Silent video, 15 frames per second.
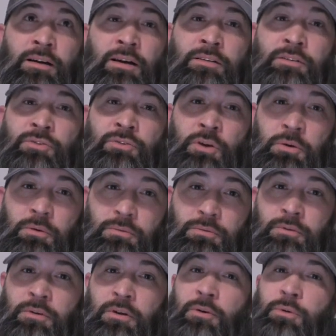I
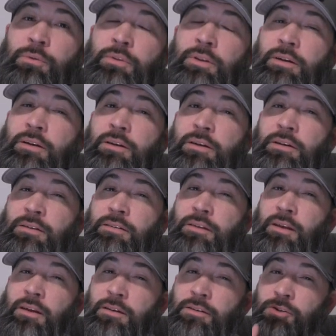don't know that it is
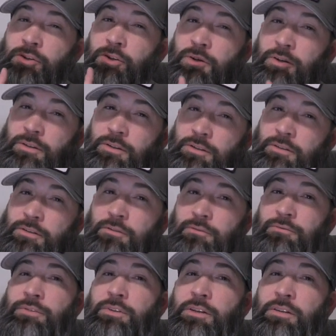a cook
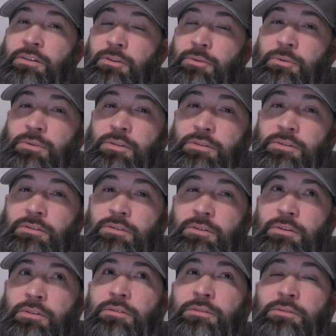video, because
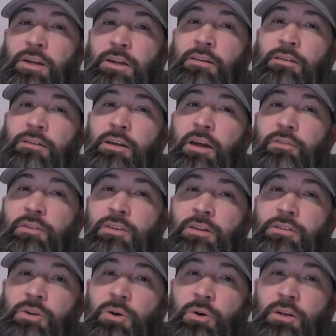technically
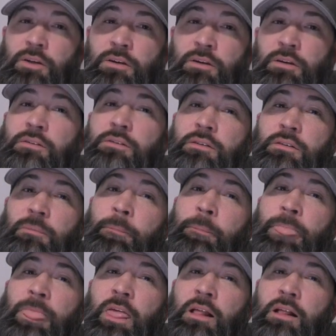everything's already cooked.
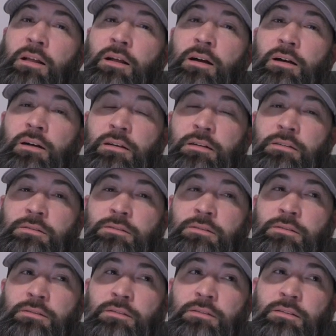I
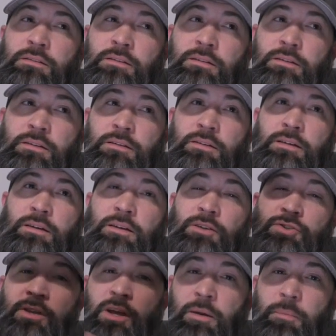
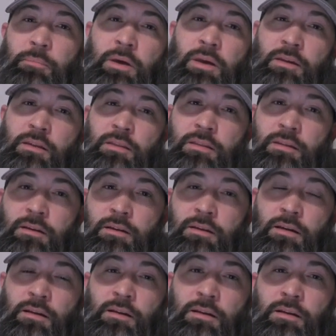guess you got to make the